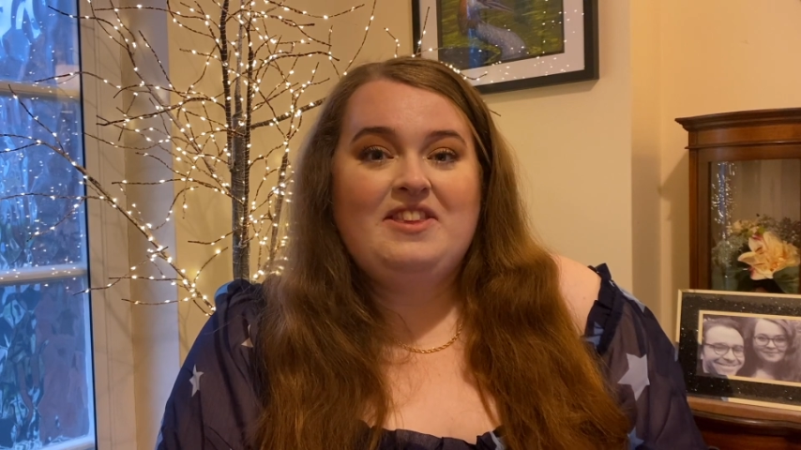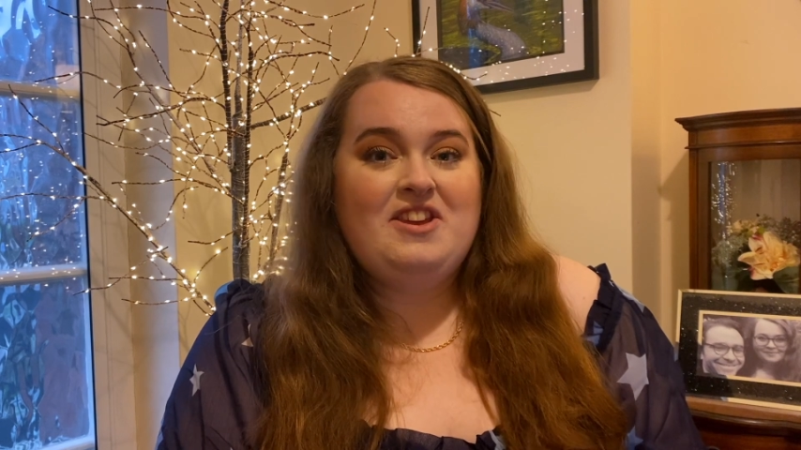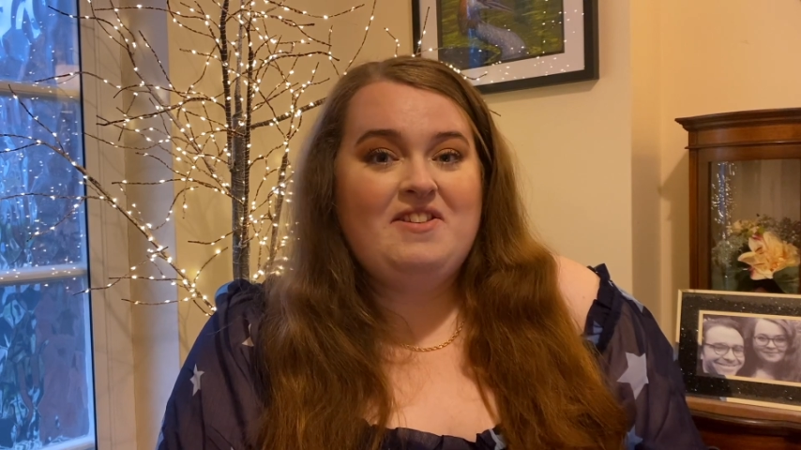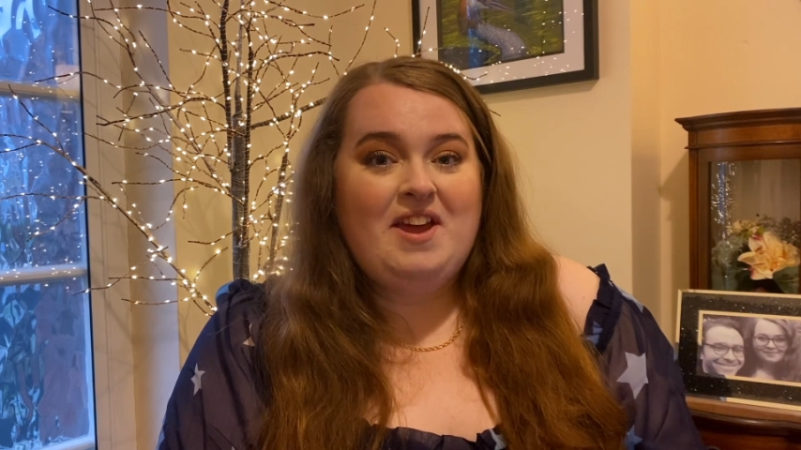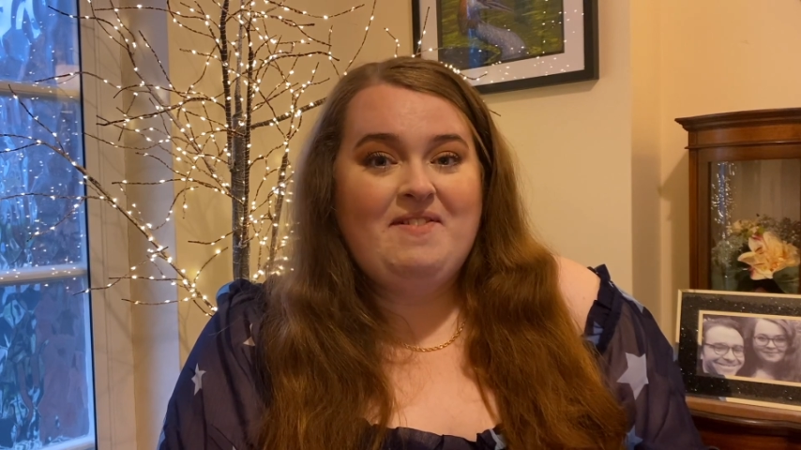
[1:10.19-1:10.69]

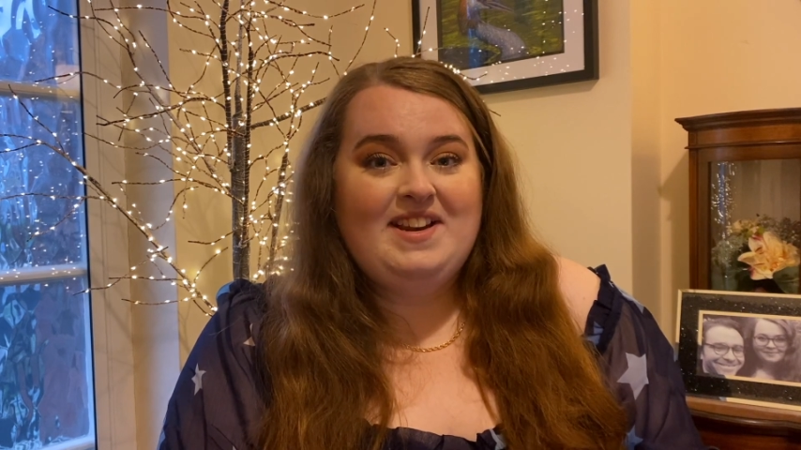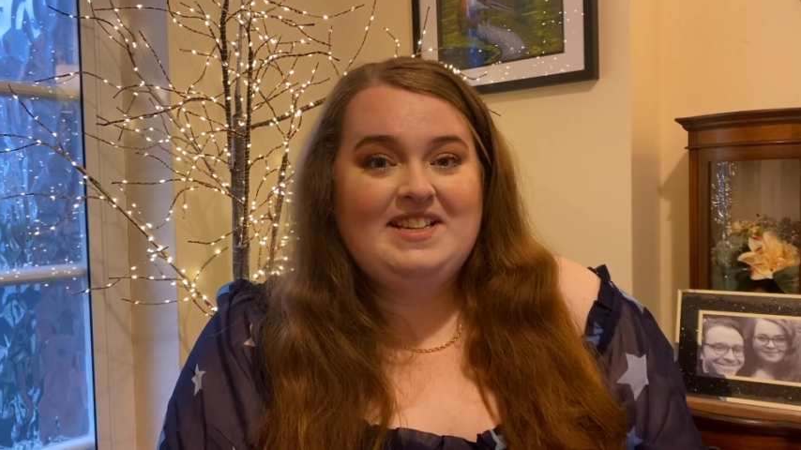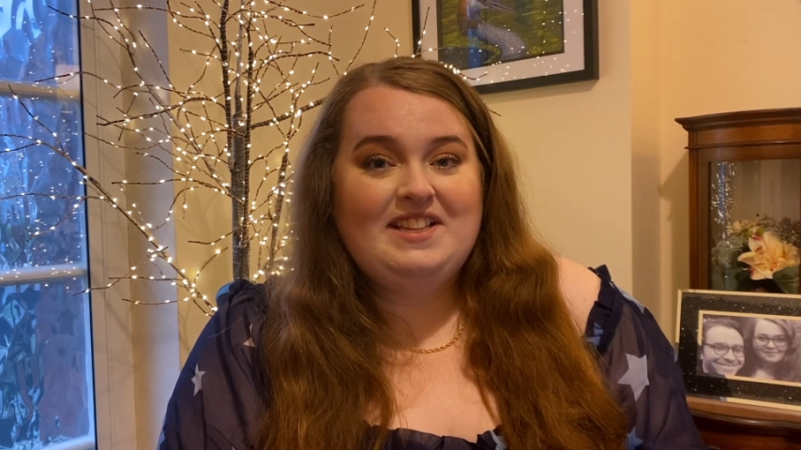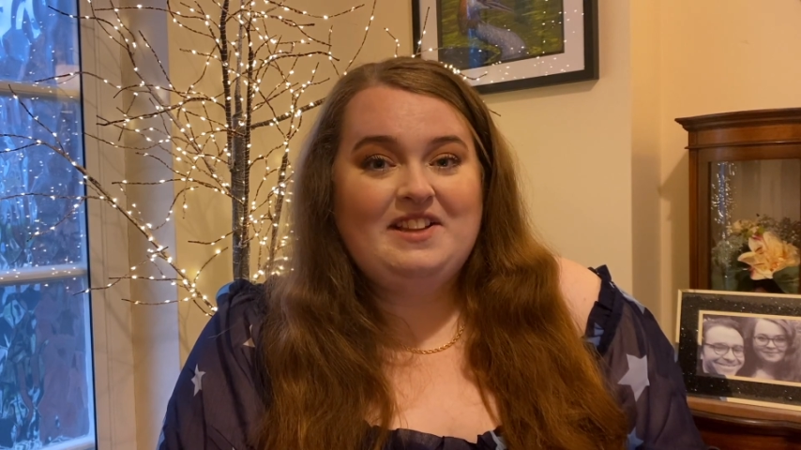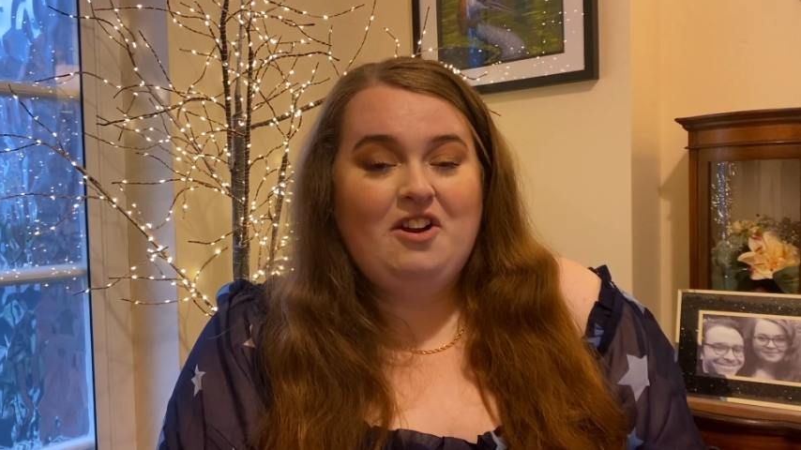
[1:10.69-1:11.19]
the UK went
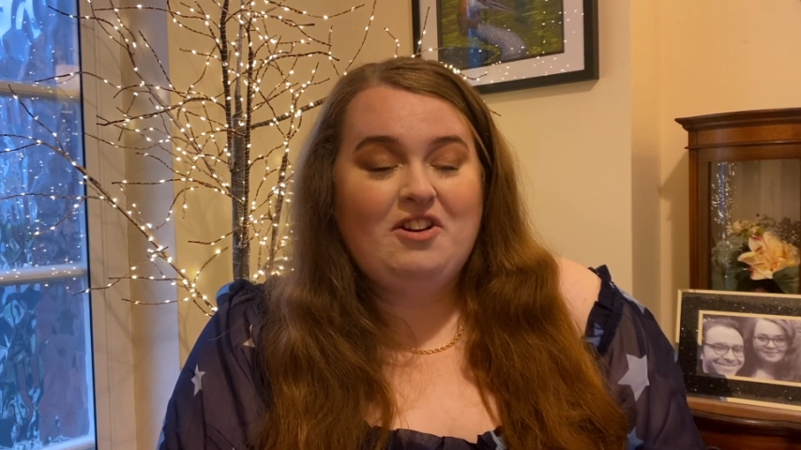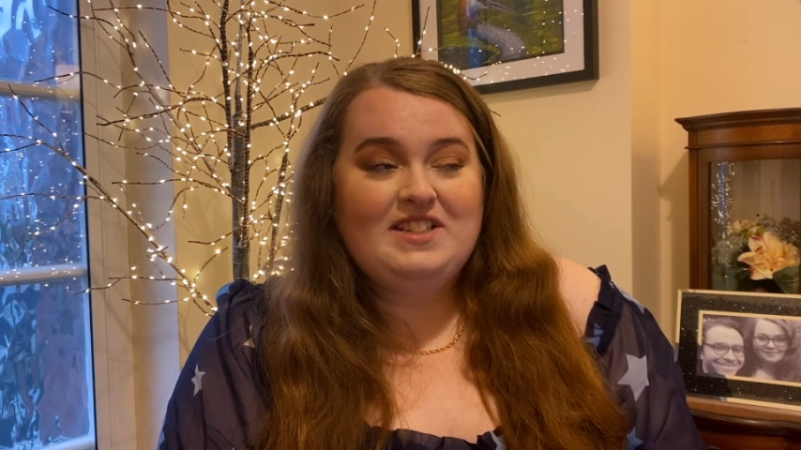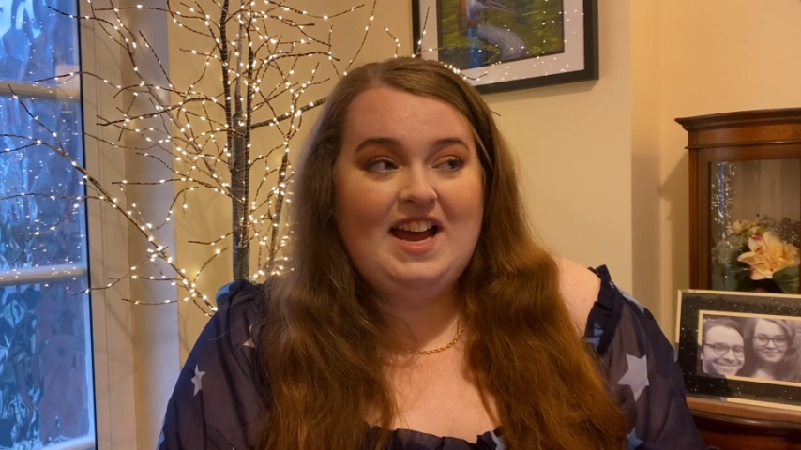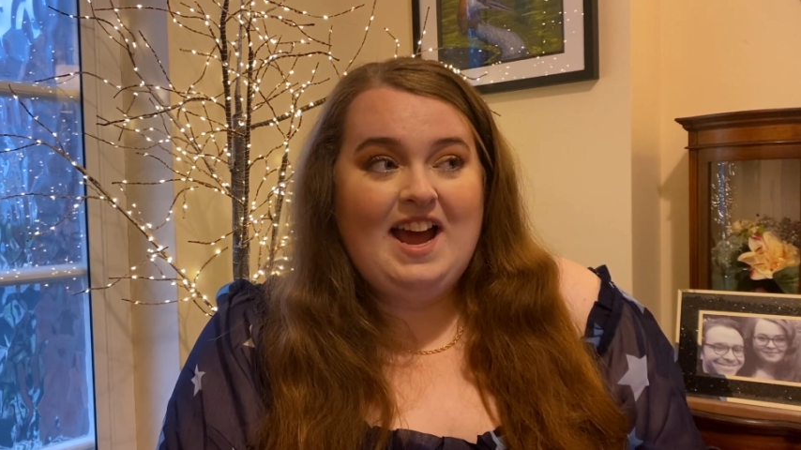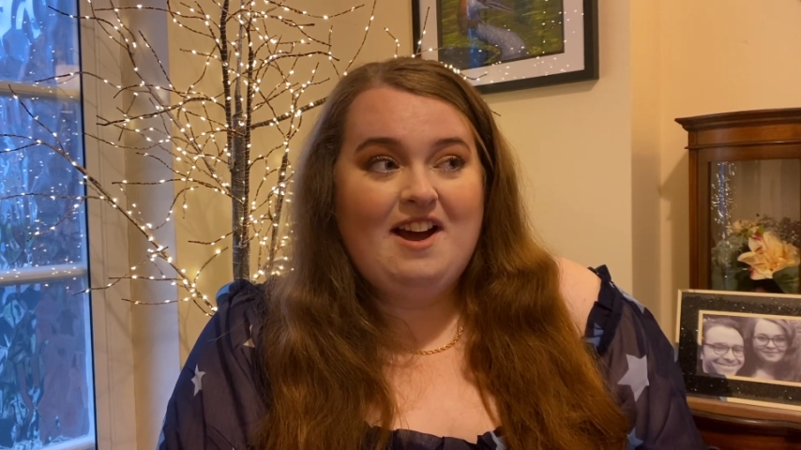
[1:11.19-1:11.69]
into the
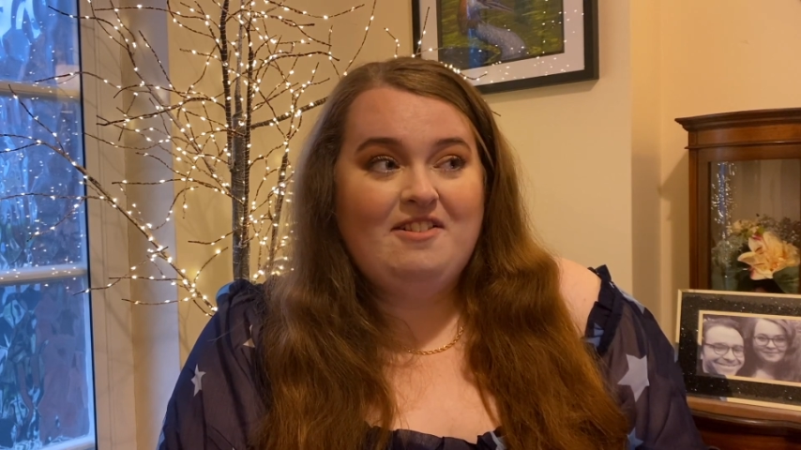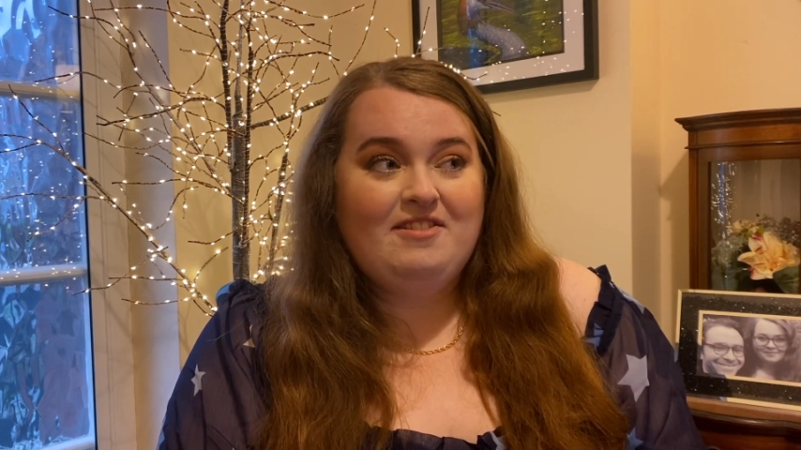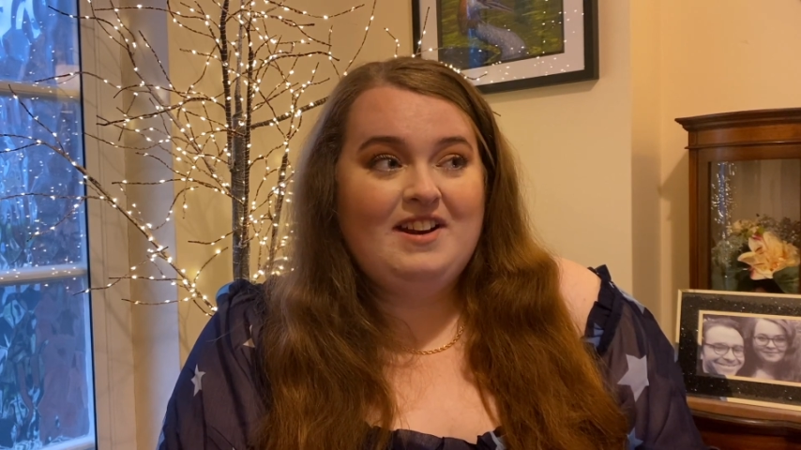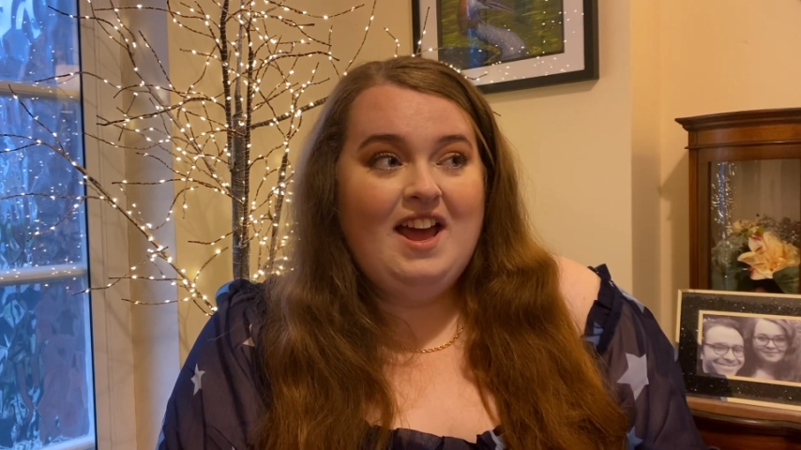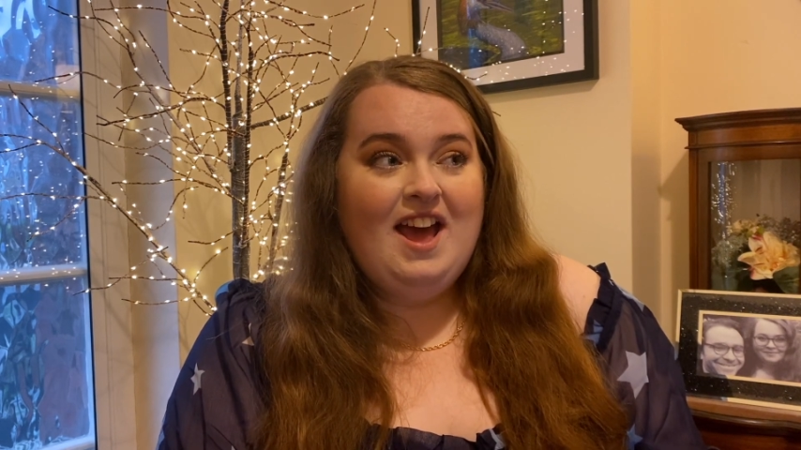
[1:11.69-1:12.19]

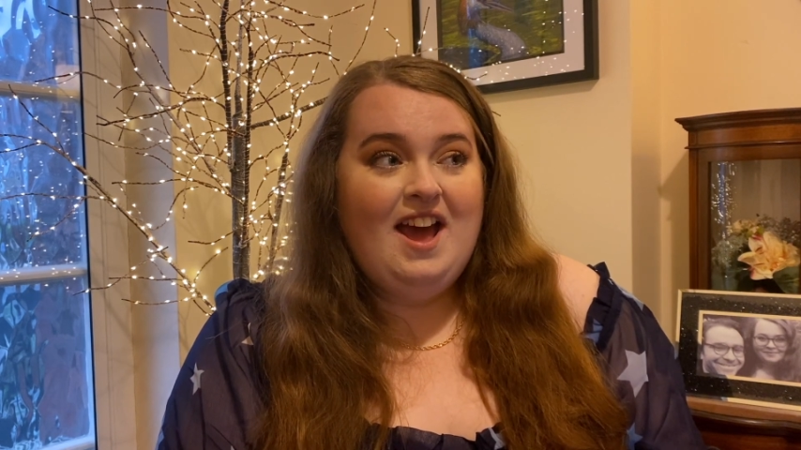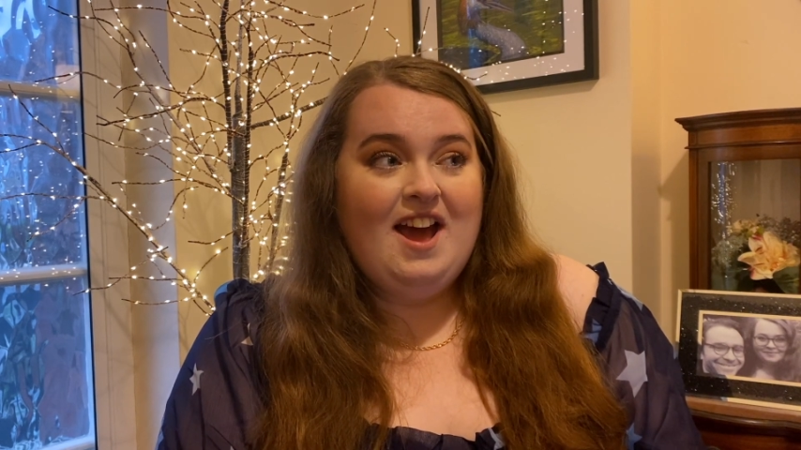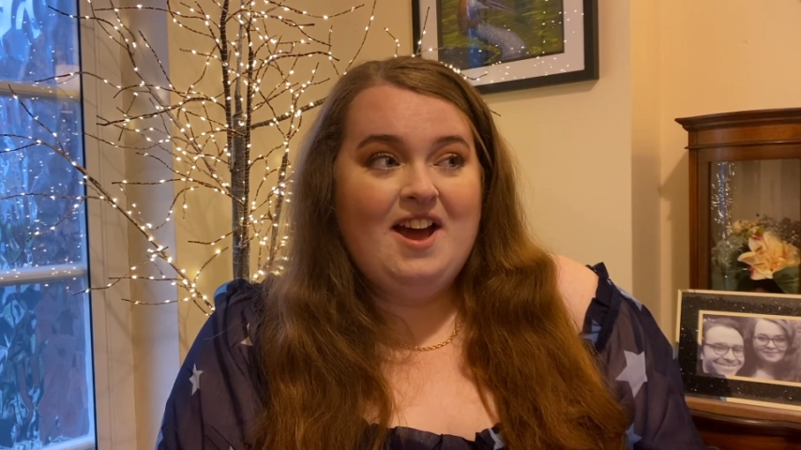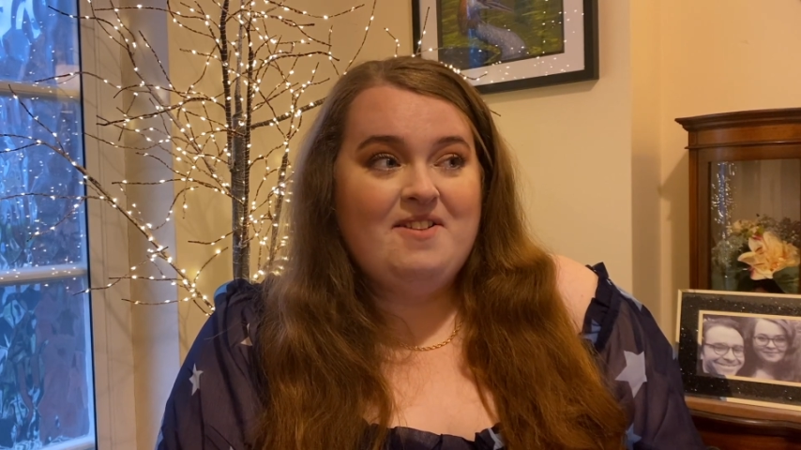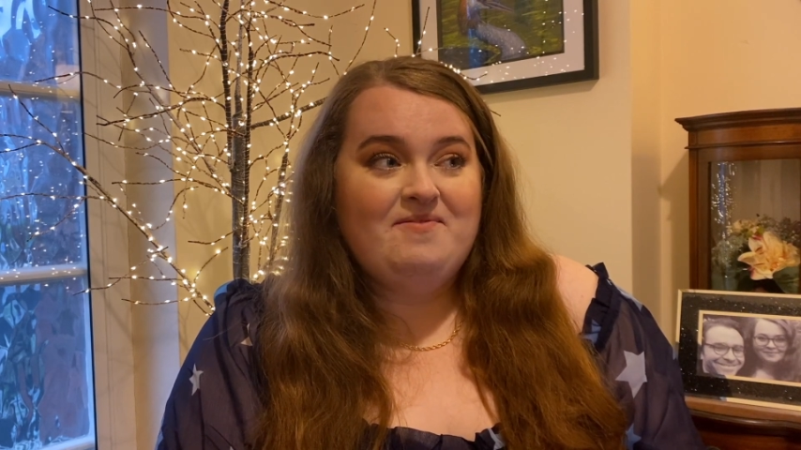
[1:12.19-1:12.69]
lockdown
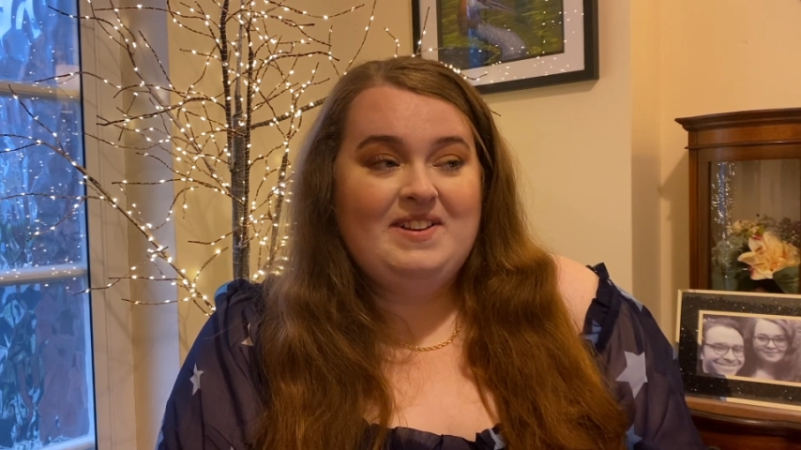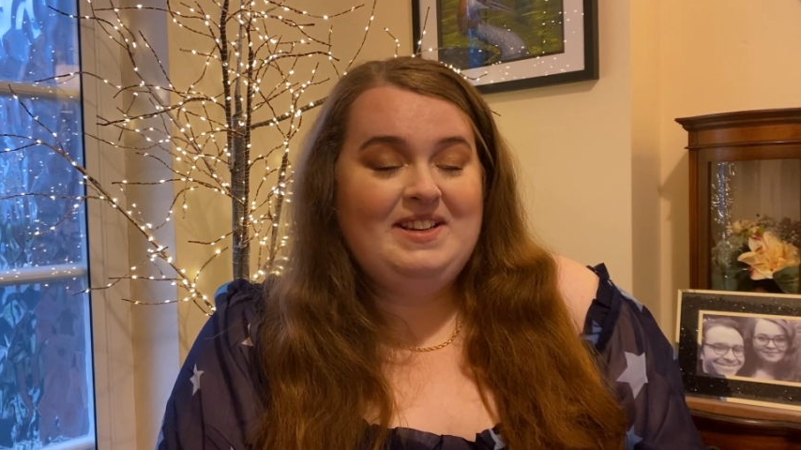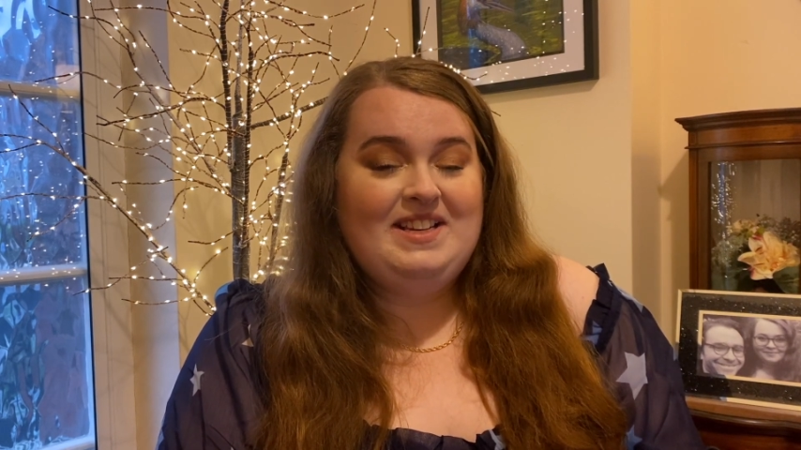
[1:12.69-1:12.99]
um,